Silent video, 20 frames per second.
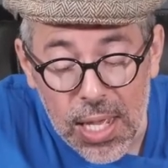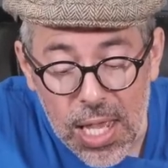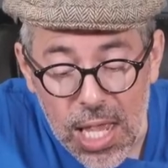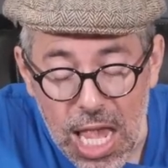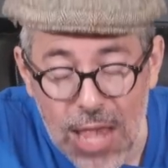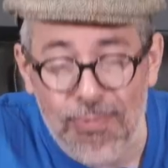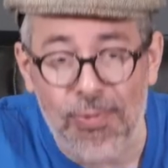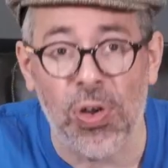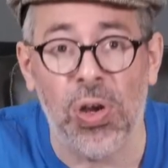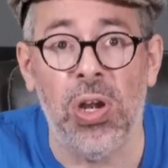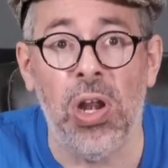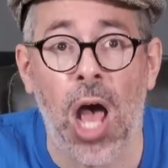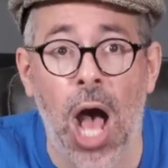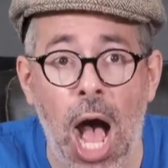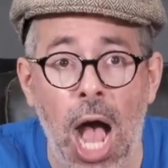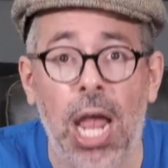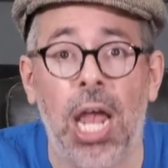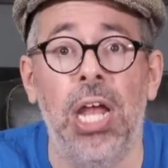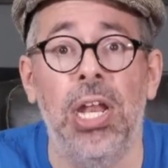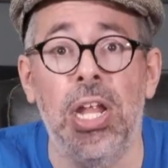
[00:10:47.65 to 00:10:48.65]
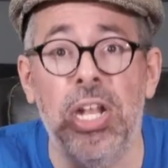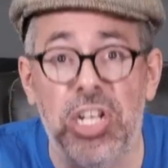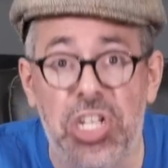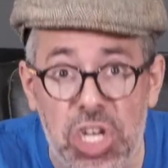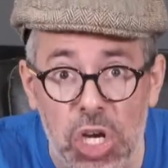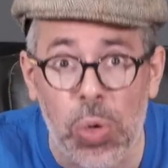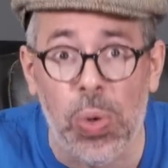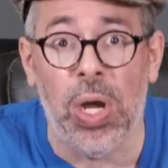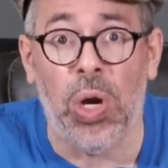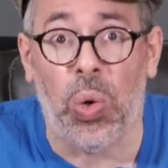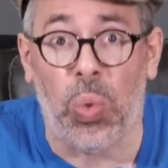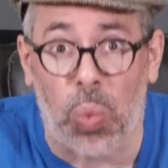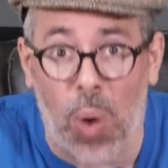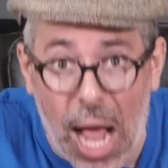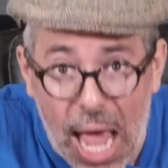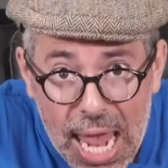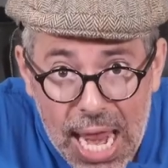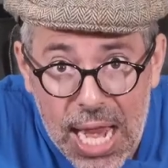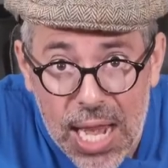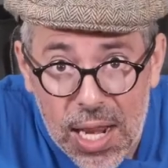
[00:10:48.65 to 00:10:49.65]
If you're not going to do it
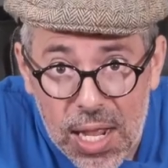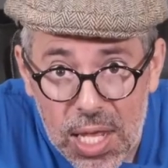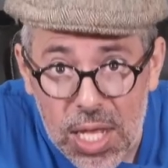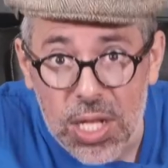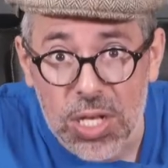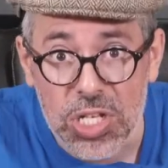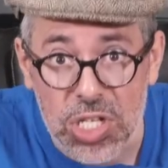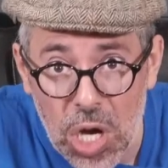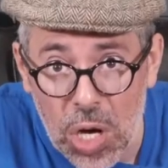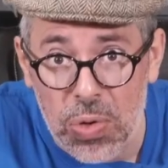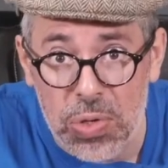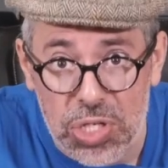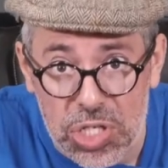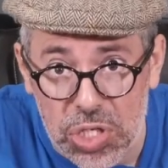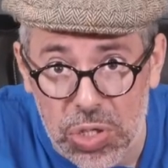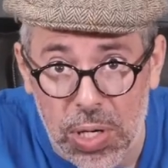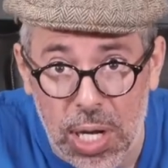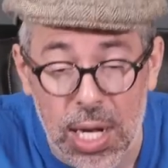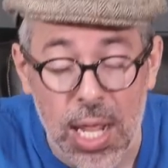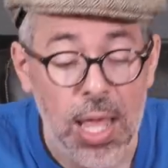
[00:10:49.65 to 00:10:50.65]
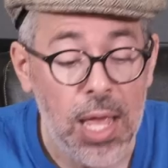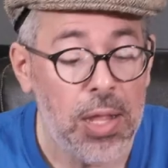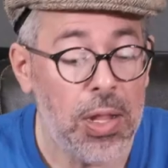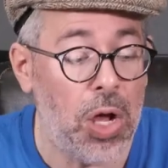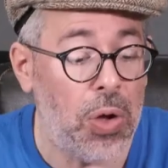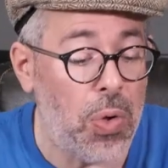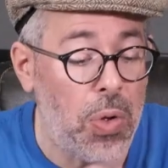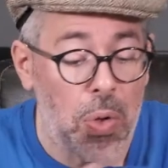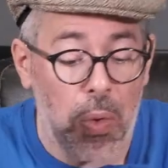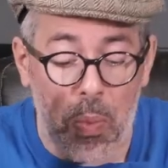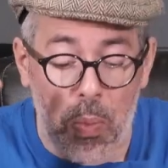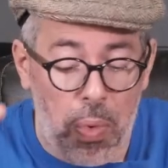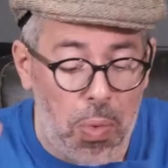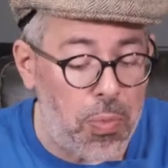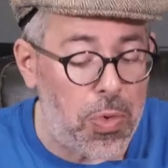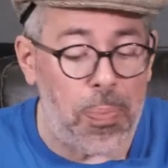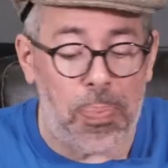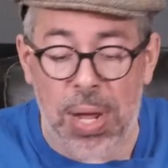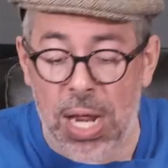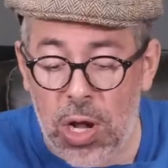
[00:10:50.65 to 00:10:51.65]
right, don't do it. Now,
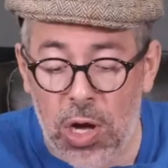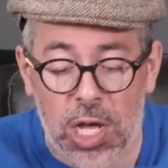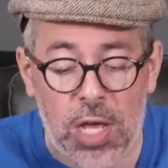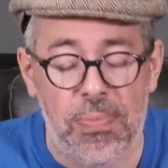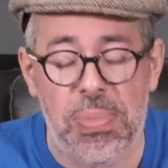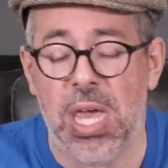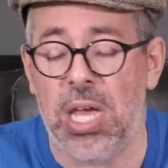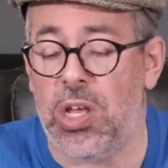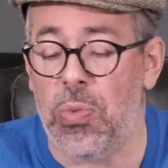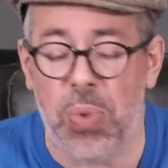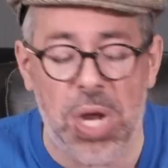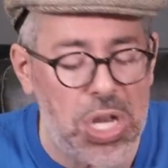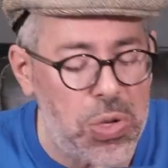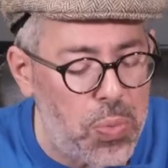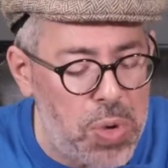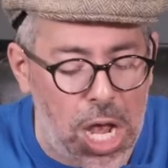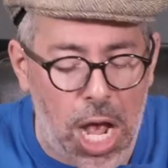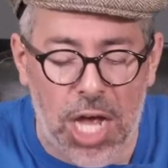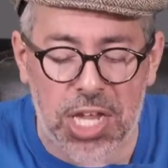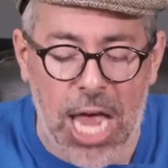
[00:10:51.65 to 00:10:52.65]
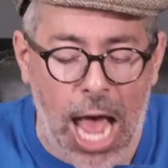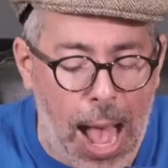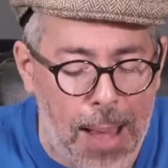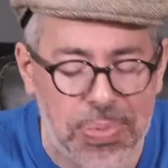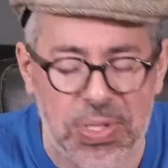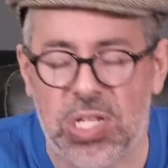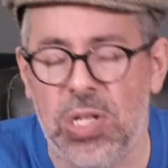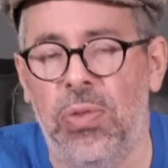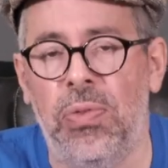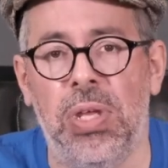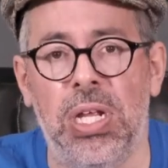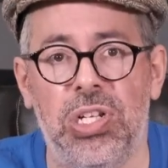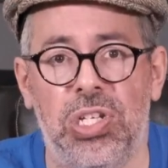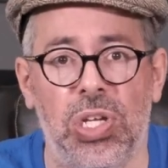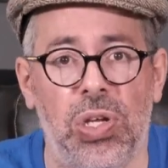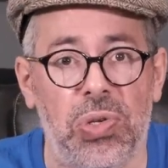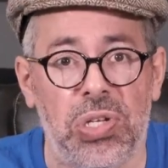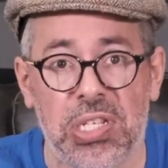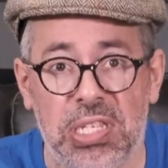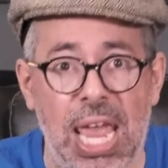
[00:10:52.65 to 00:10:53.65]
Rapido can be, we all absolutely
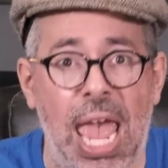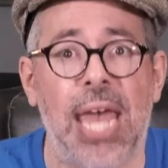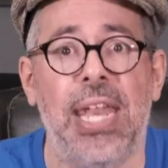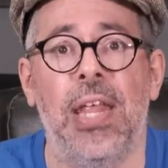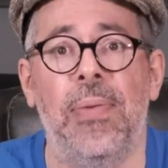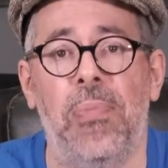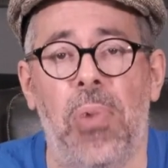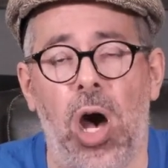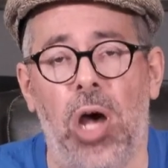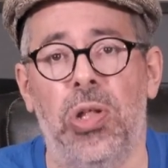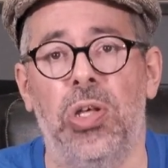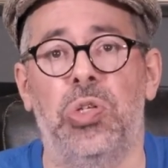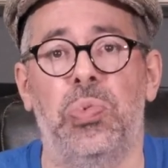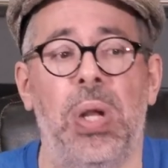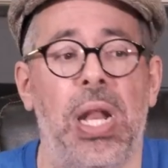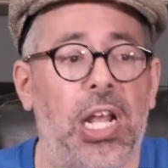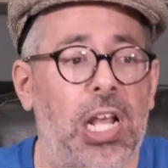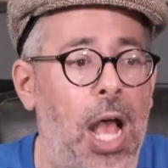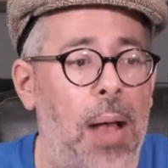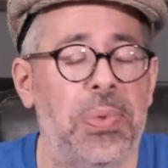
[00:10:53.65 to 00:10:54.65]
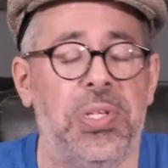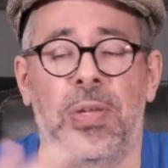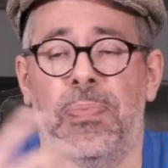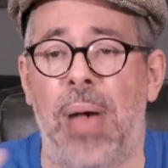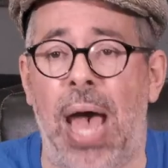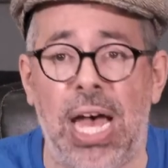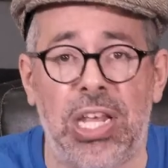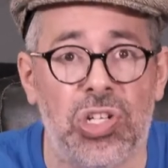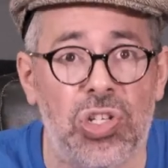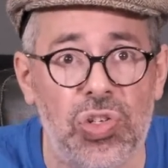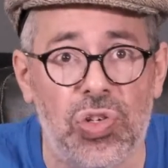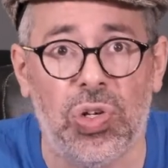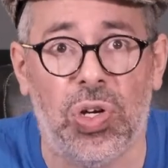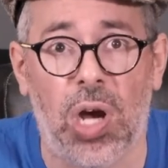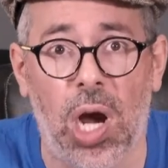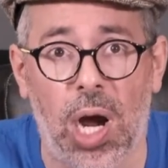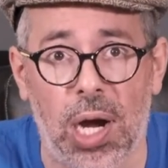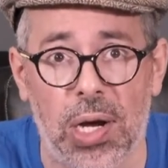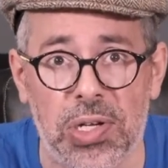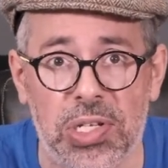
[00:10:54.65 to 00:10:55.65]
do stand-in models when it comes to passenger
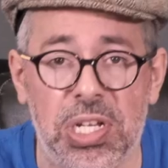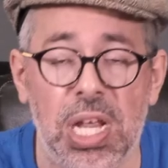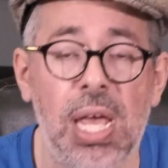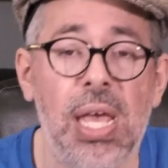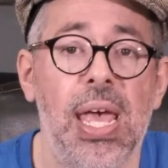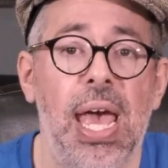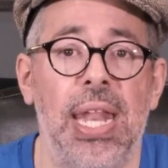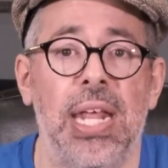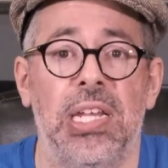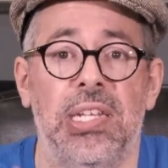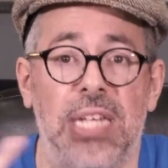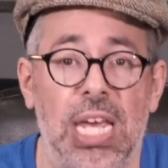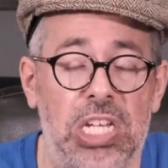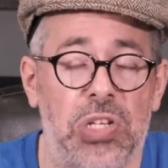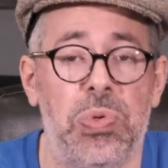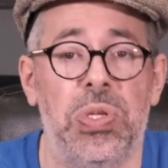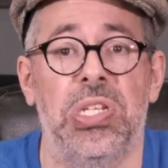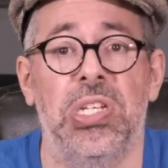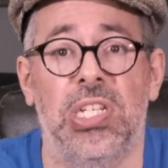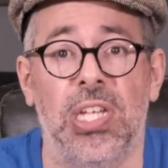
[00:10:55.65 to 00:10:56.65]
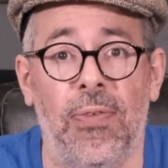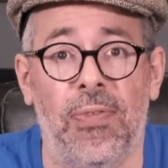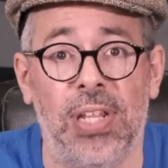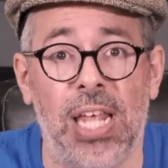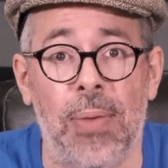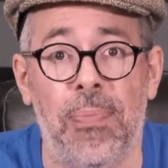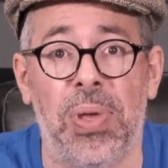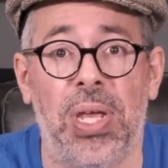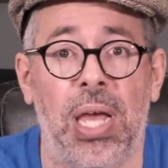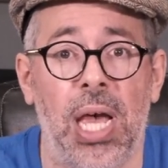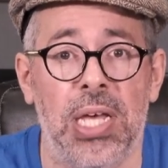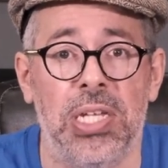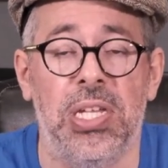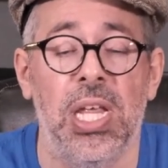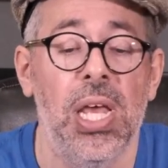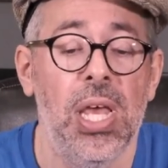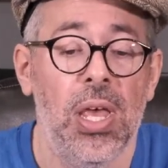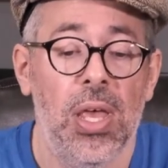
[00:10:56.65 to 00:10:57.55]
cars and accessories and stuff like that, because